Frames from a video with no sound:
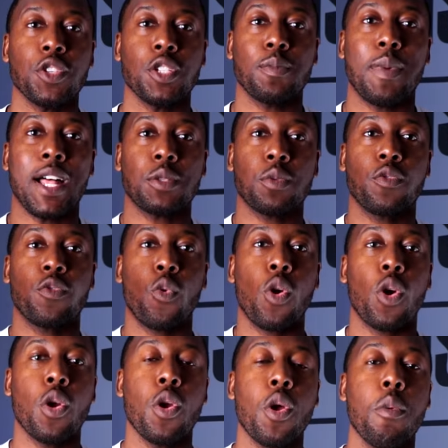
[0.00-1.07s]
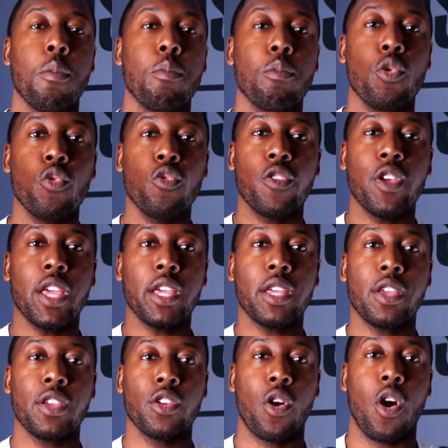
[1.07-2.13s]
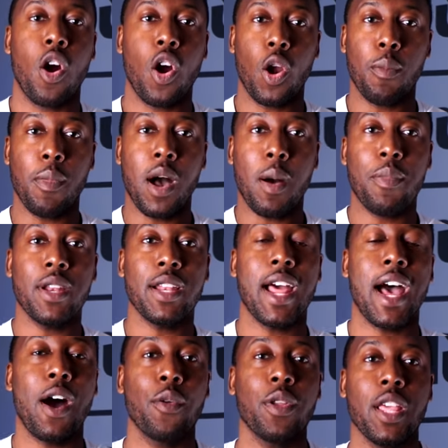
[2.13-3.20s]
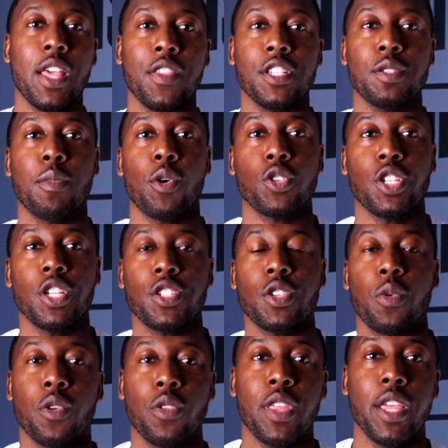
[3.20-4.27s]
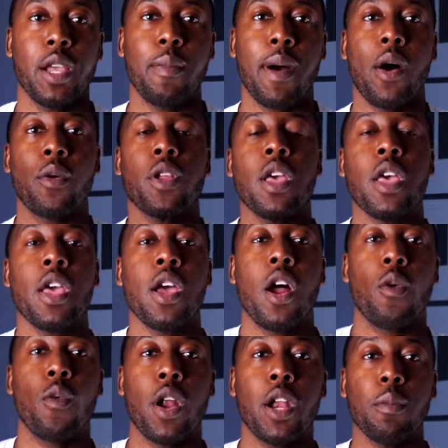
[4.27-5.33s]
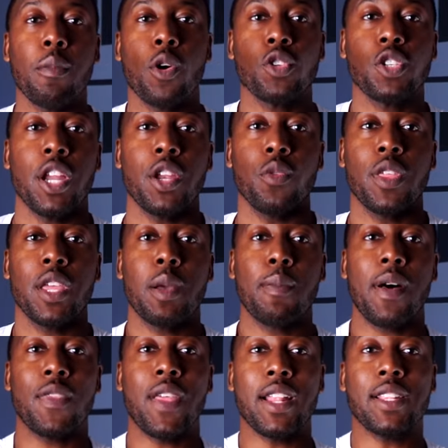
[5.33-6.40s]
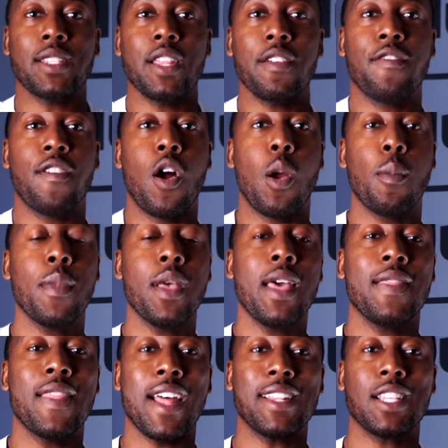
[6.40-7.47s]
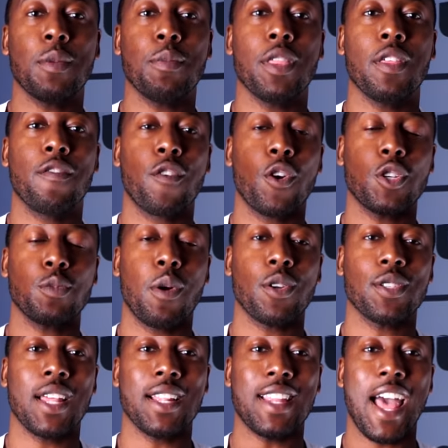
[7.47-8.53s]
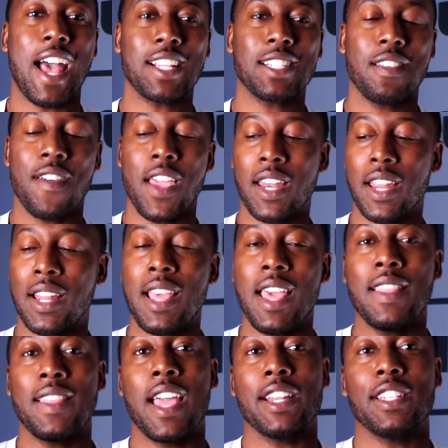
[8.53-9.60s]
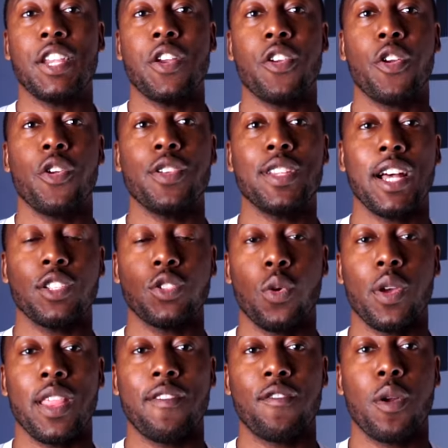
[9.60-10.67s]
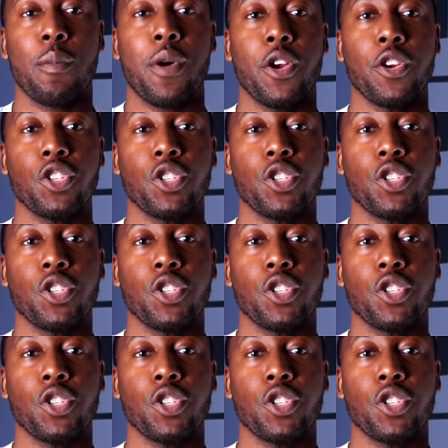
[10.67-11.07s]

responsible for moving your arm up and down in this motion. So when you think about a running motion, you think about that stiff arm, that's gonna be the first part that activated the anterior deltoid, that front part of your